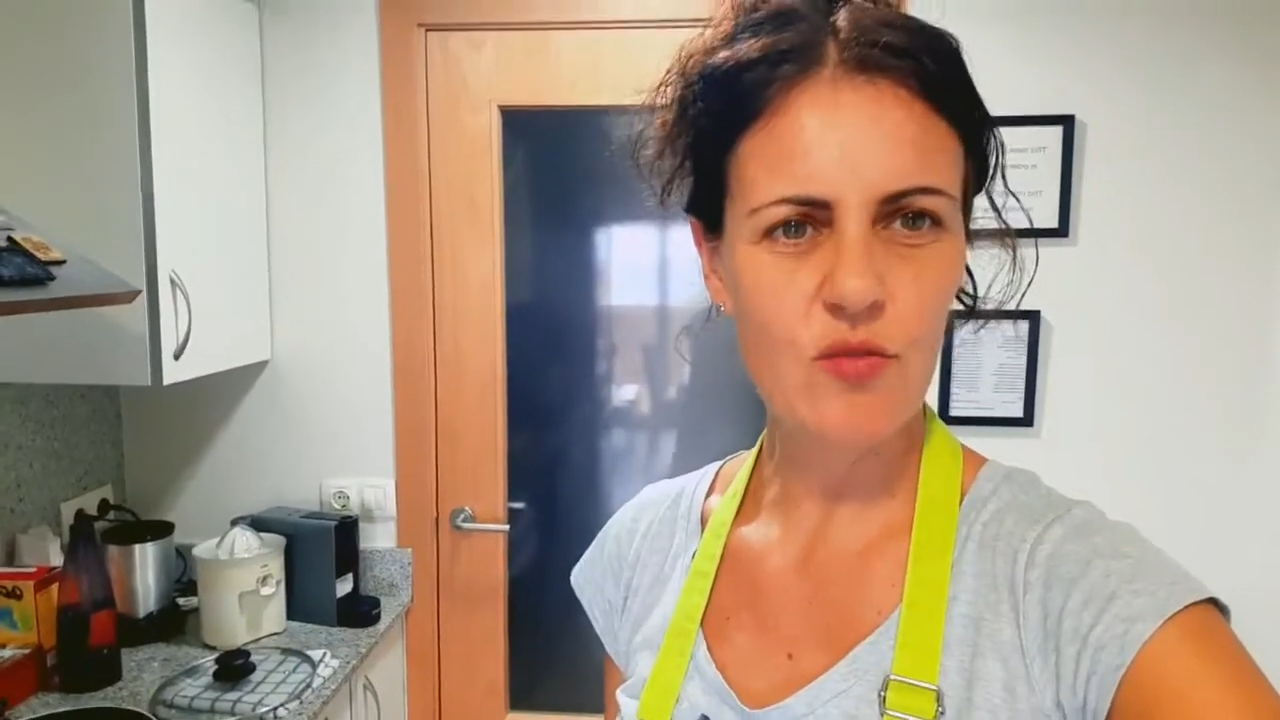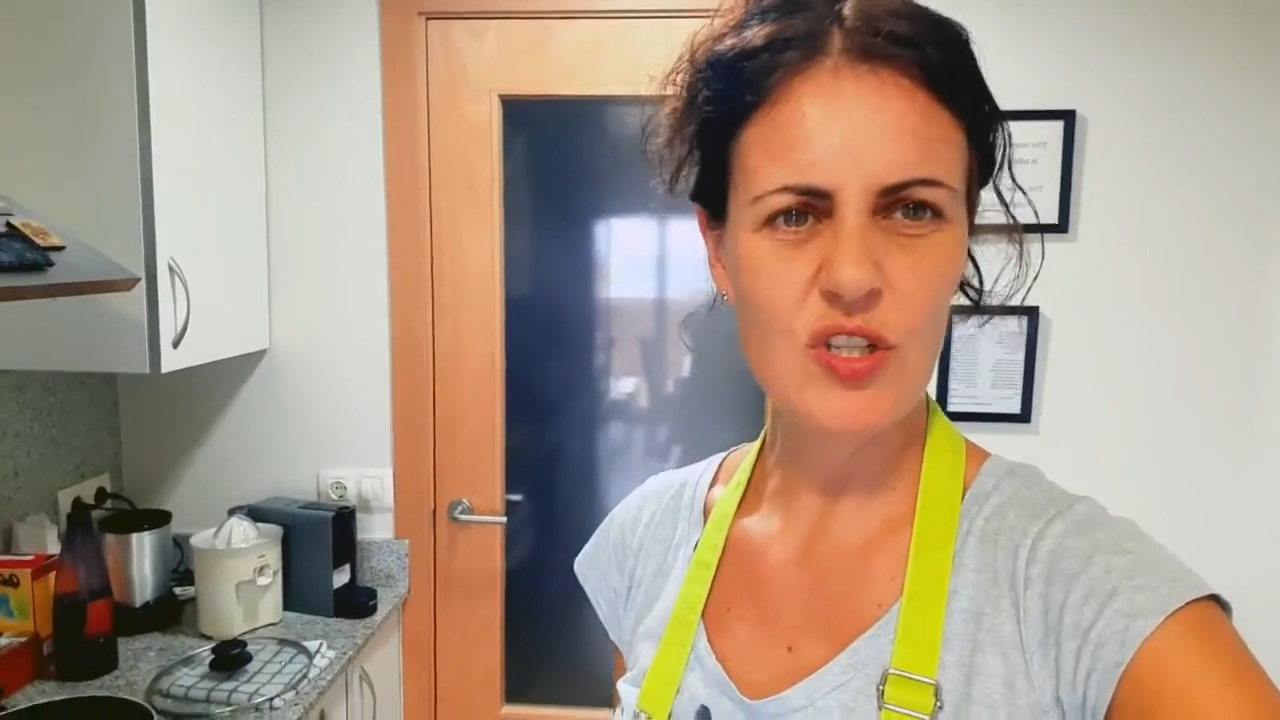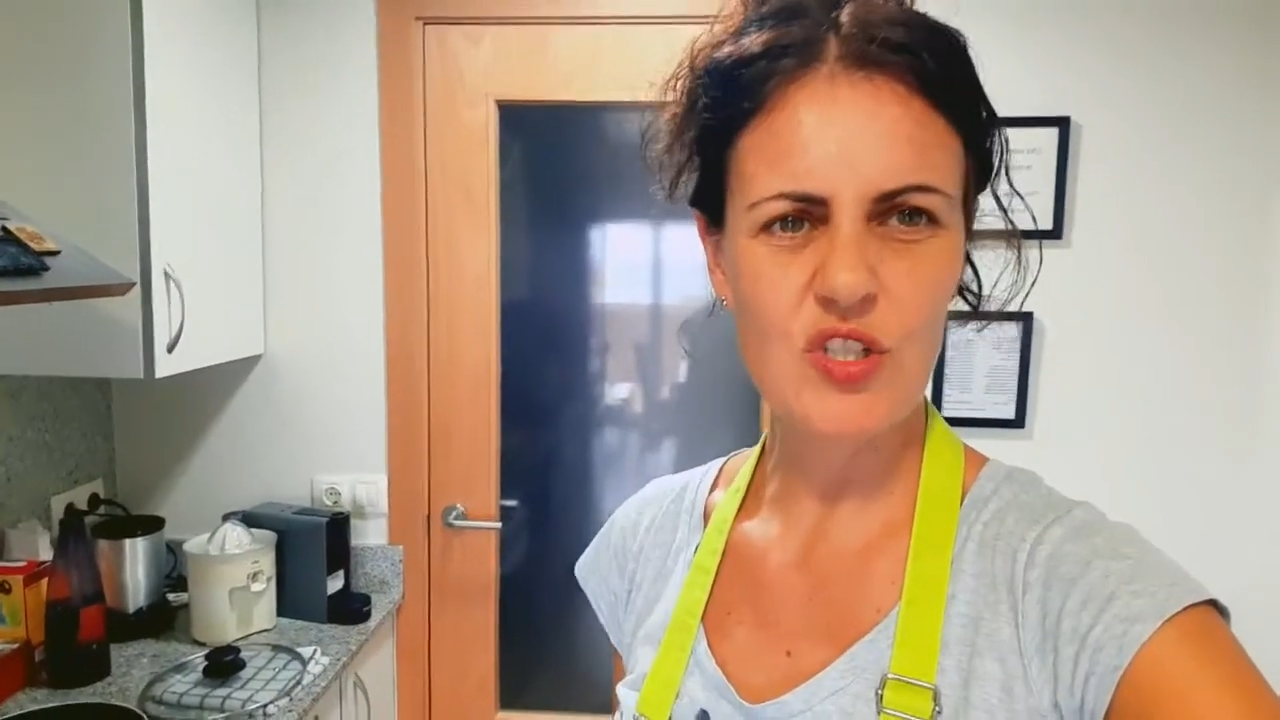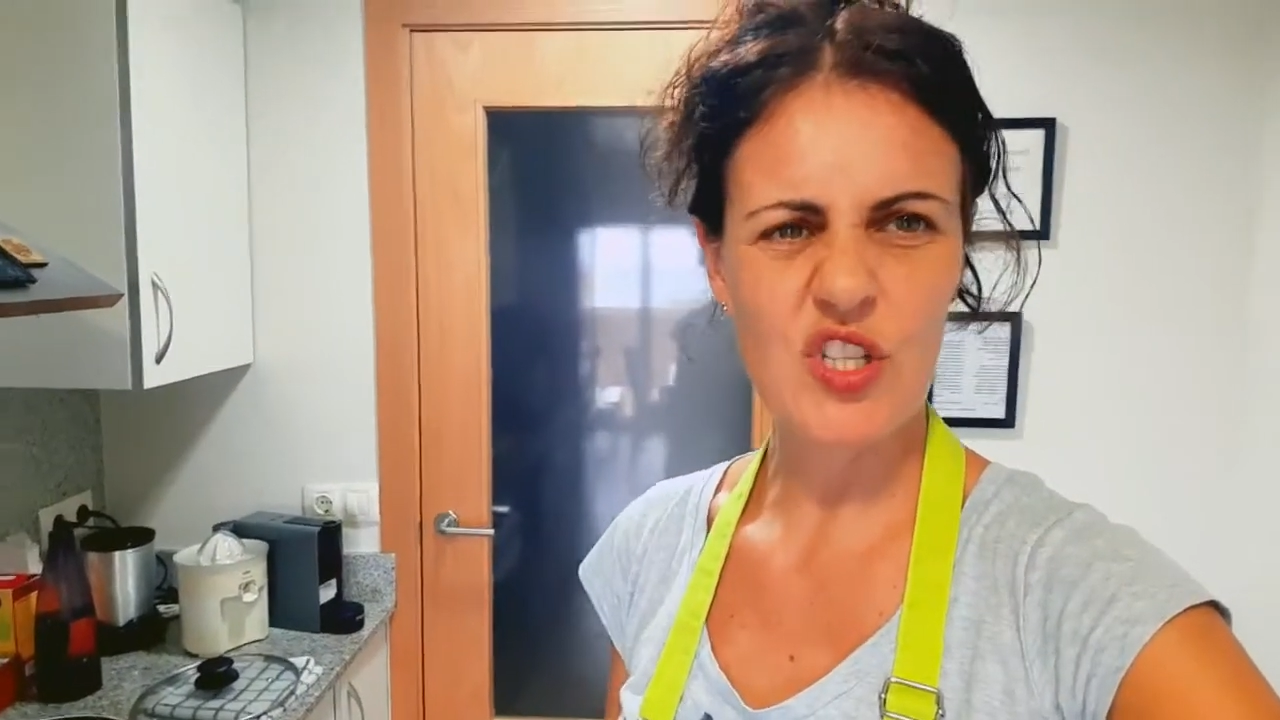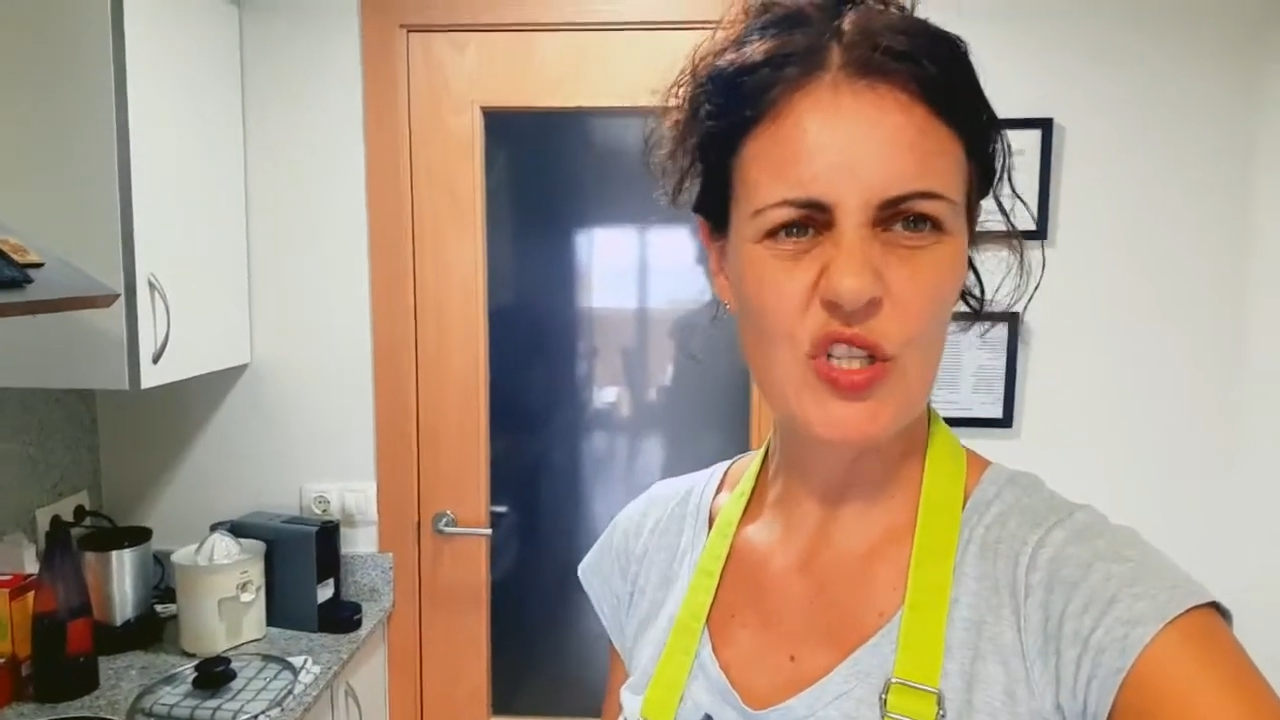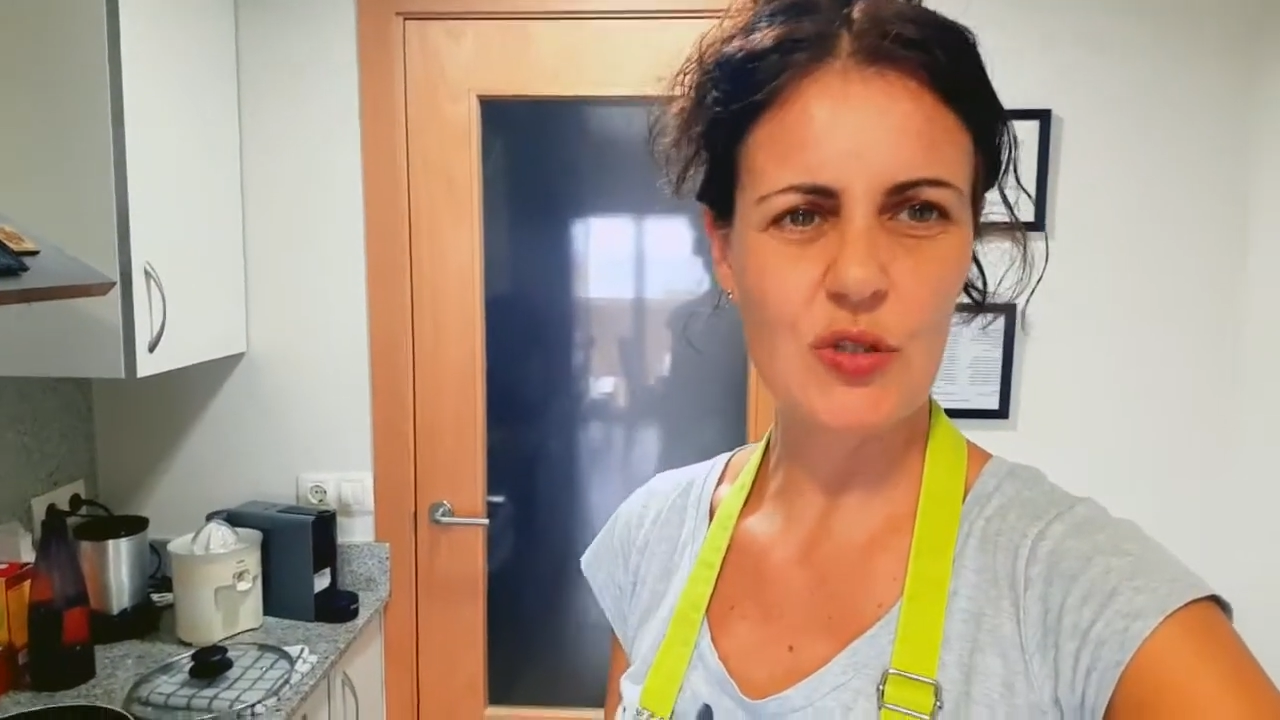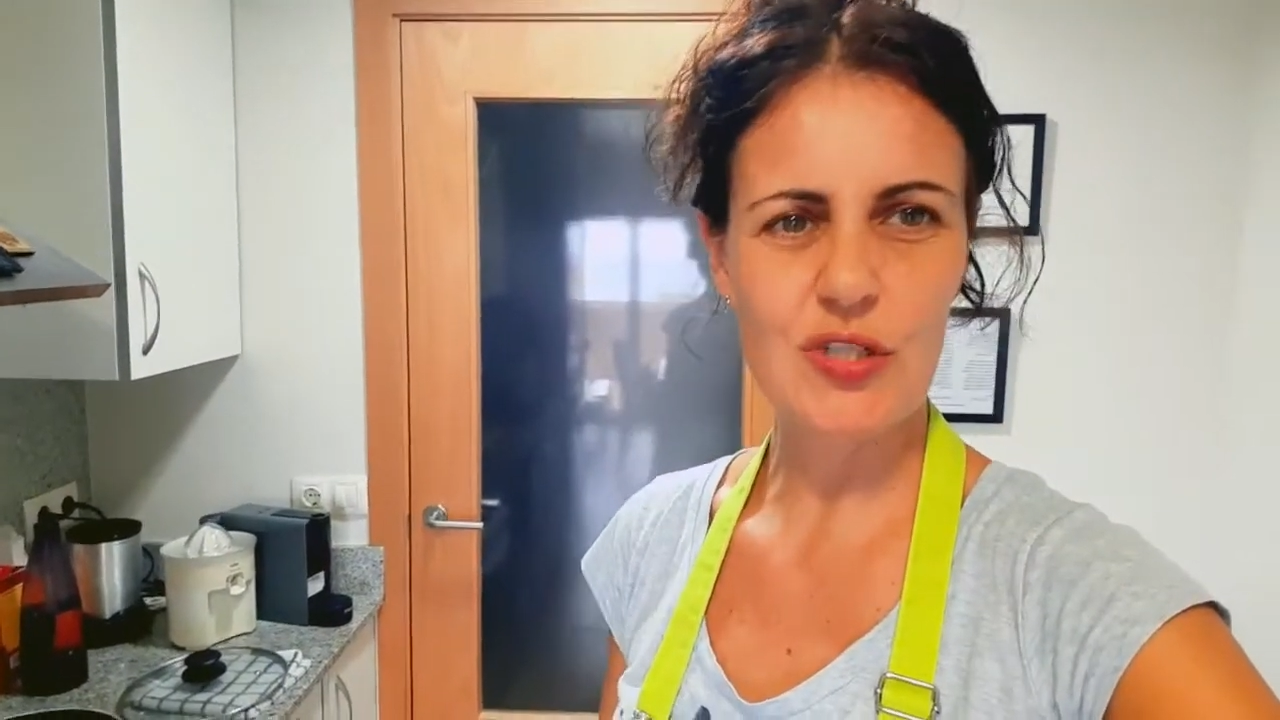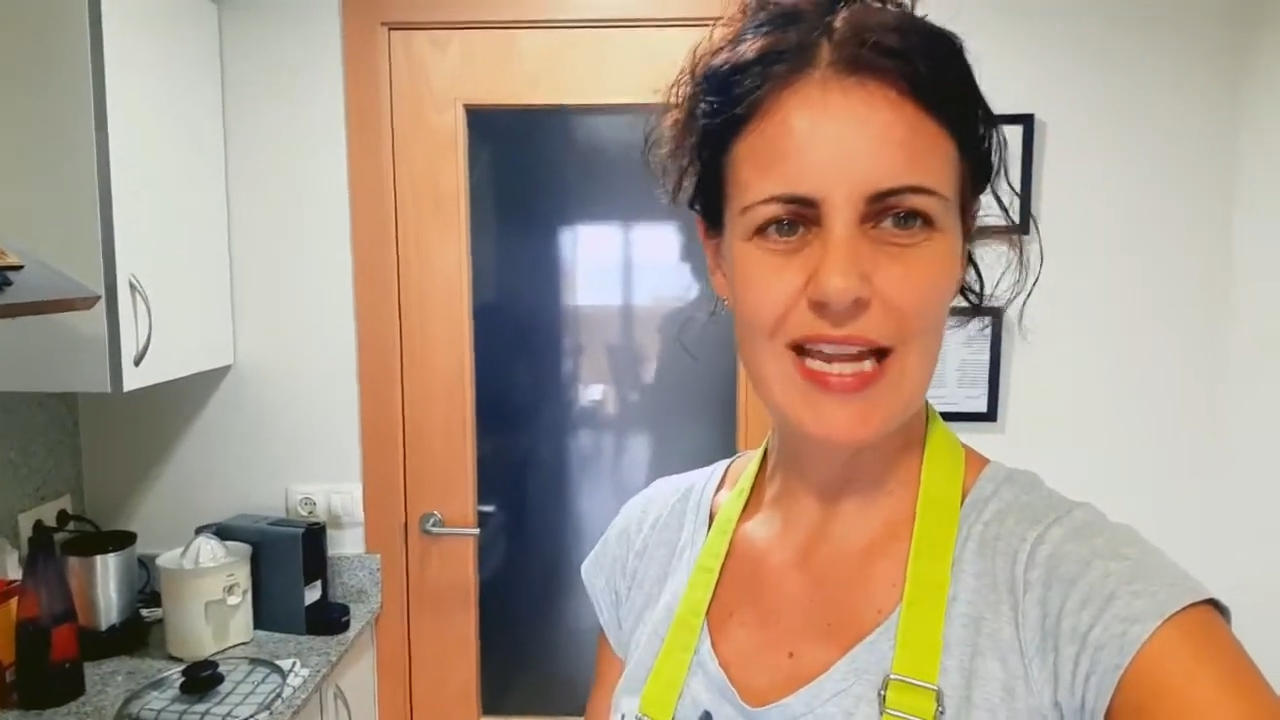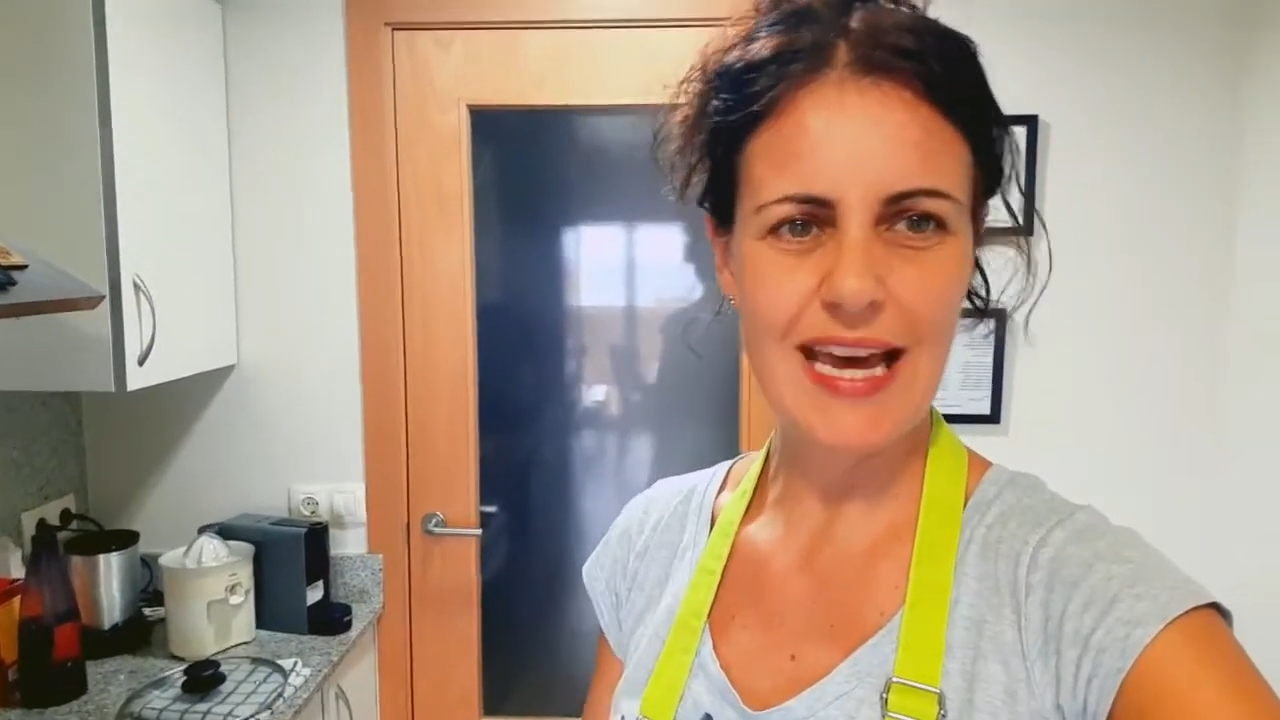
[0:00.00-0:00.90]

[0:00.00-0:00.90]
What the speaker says: don't want to use